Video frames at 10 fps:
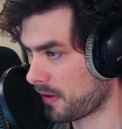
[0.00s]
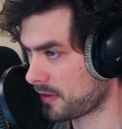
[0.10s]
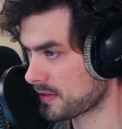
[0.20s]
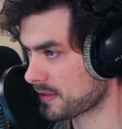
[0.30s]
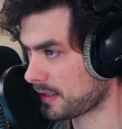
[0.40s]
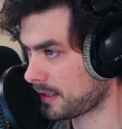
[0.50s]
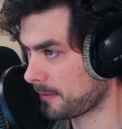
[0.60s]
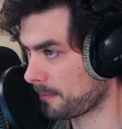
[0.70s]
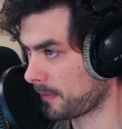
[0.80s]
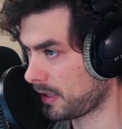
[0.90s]
This
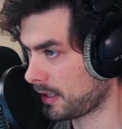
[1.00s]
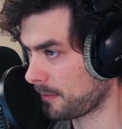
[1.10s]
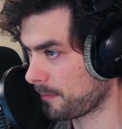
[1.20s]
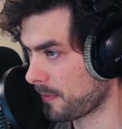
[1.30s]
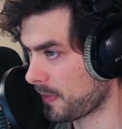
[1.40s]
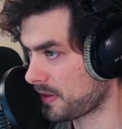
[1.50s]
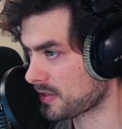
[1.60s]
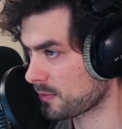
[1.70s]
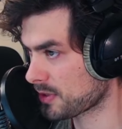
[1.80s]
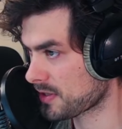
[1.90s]
time
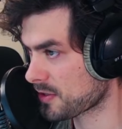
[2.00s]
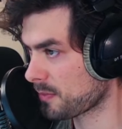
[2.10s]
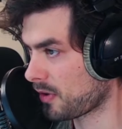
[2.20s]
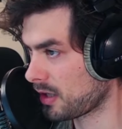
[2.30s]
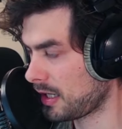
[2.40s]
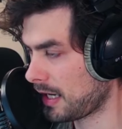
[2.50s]
this was a smaller